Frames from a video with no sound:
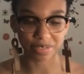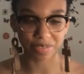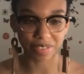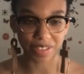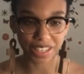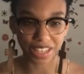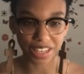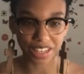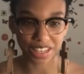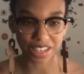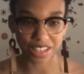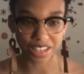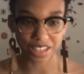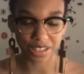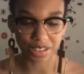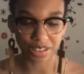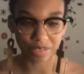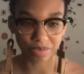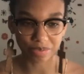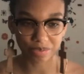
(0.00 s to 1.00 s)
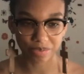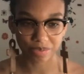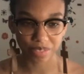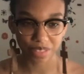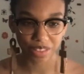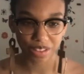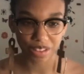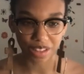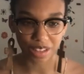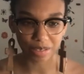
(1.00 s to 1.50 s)
But
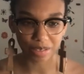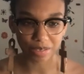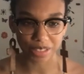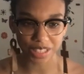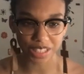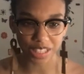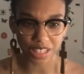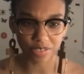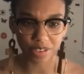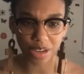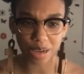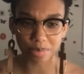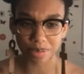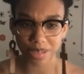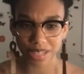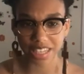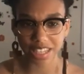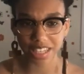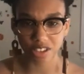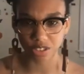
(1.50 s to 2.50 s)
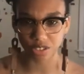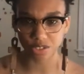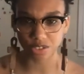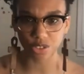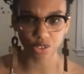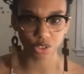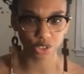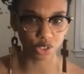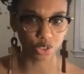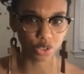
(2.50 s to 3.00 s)
let me see. If I play it
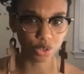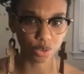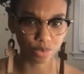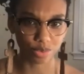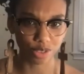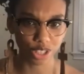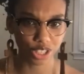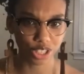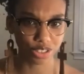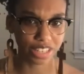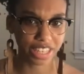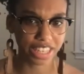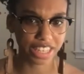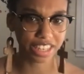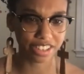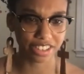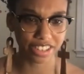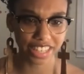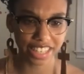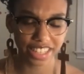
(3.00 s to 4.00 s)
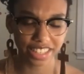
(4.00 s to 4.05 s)
through Zoom, would you hear it?